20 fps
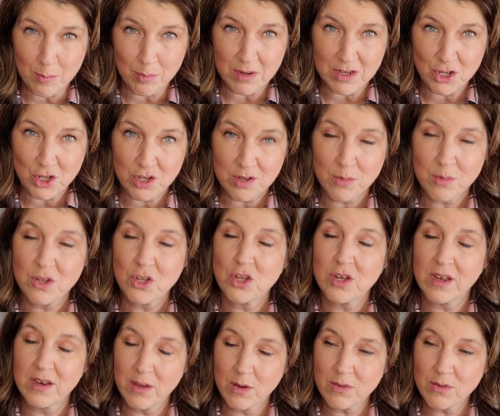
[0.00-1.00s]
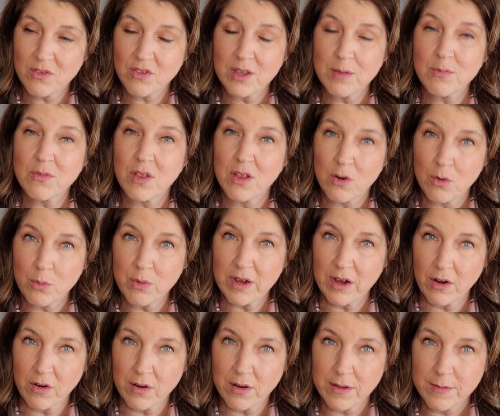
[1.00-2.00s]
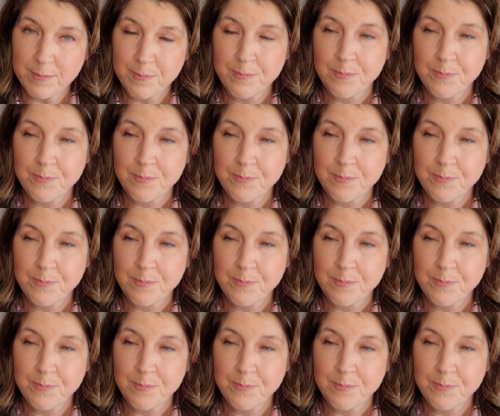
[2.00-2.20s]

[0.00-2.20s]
budget, which I know seems a little weird